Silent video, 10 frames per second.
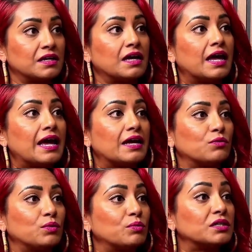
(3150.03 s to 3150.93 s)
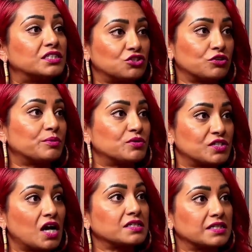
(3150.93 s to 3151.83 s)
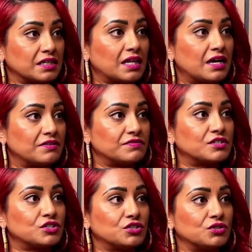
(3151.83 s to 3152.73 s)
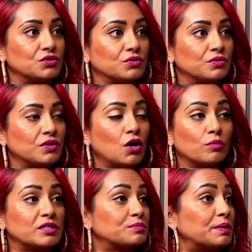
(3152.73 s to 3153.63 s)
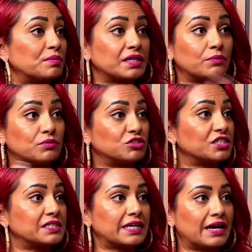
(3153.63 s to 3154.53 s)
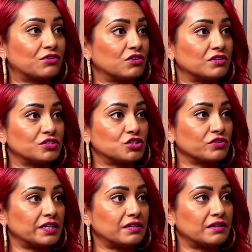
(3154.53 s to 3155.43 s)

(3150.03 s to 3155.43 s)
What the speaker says: And we would distribute socks and gloves to homeless people that we would just encounter on the street.